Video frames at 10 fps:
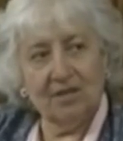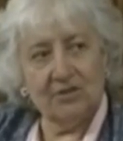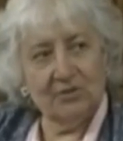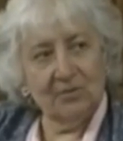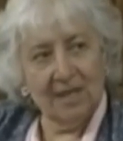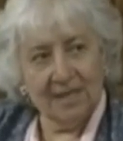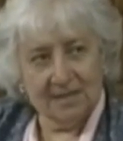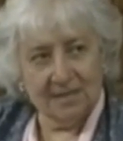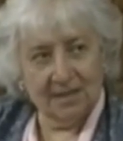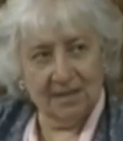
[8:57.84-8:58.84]
June
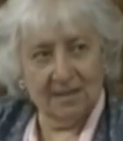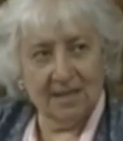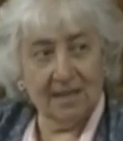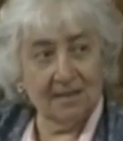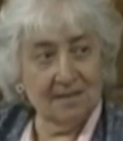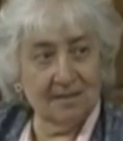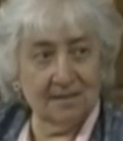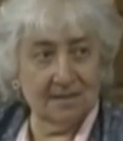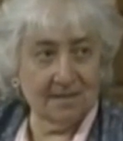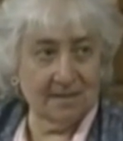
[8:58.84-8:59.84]
18,
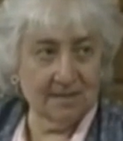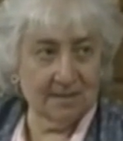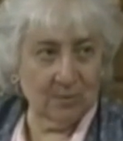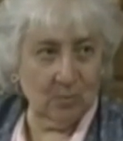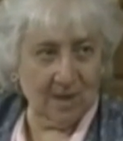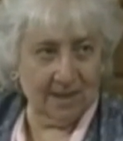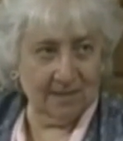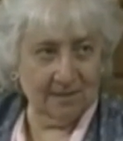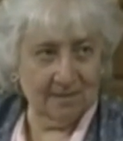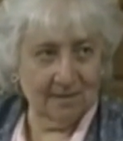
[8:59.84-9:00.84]

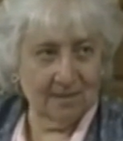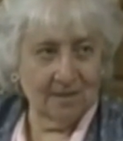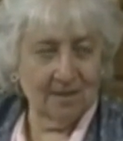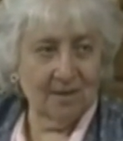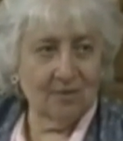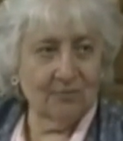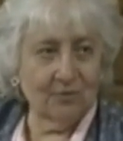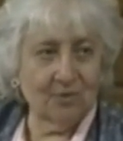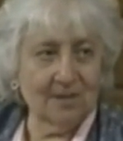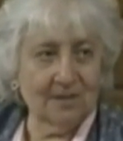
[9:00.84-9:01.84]
1961.
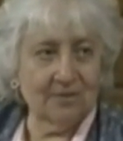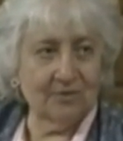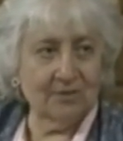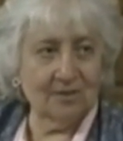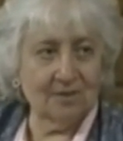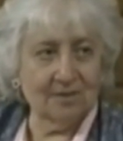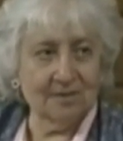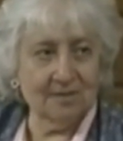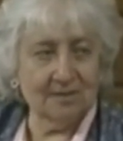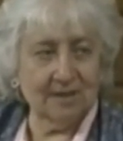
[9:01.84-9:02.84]
Four little
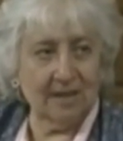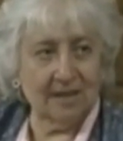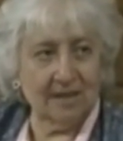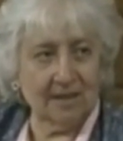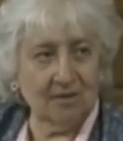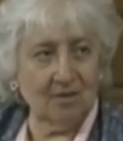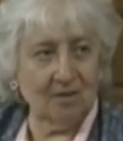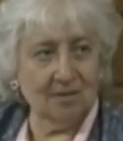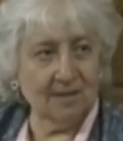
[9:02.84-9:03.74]
girls uh, called